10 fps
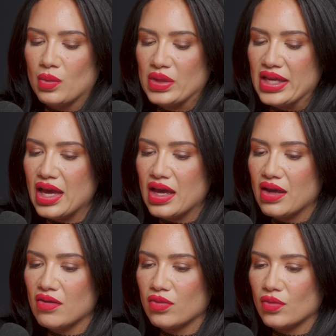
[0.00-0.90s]
we
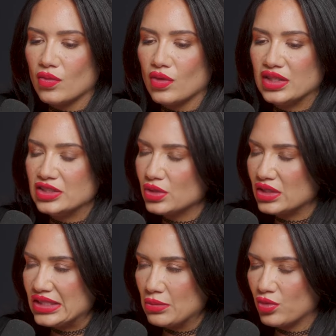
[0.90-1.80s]
have, and this is what
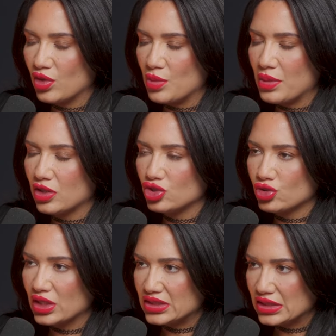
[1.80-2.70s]
I was saying before about
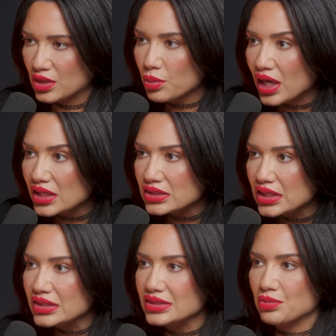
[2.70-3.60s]
trusting the
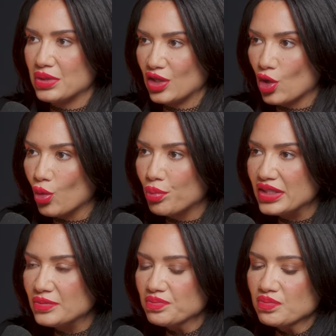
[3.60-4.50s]
process and mm -hmm. being mm-hmm.
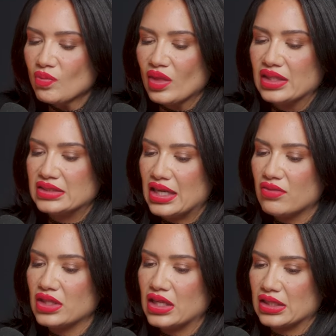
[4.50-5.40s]
open because I
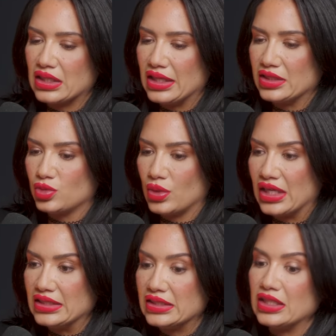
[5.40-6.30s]
have a lot of clients where
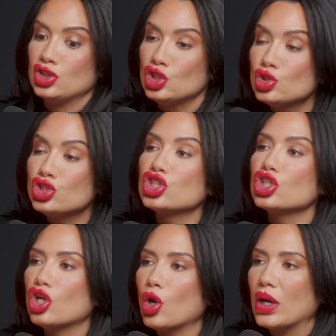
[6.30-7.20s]
I say, you
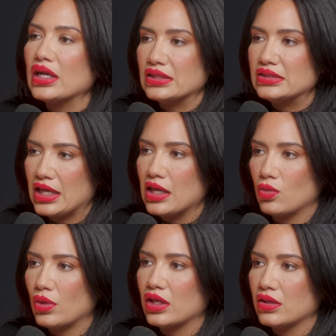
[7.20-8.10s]
should go on a
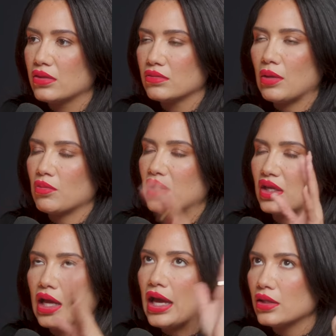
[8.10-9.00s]
date with, I'm gonna
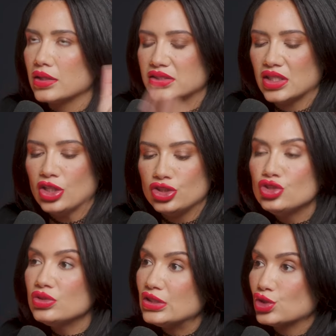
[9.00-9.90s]
make Alex.
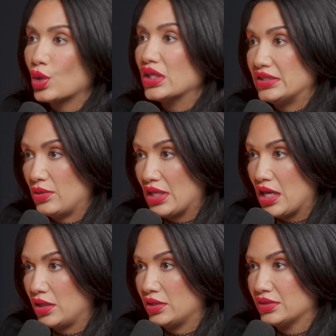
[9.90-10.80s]
You need to go on a date with
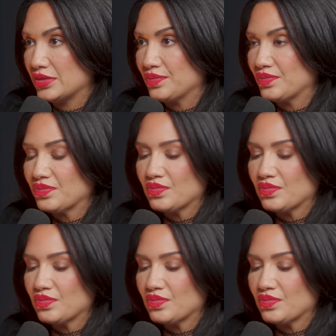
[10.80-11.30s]
Alex. Okay.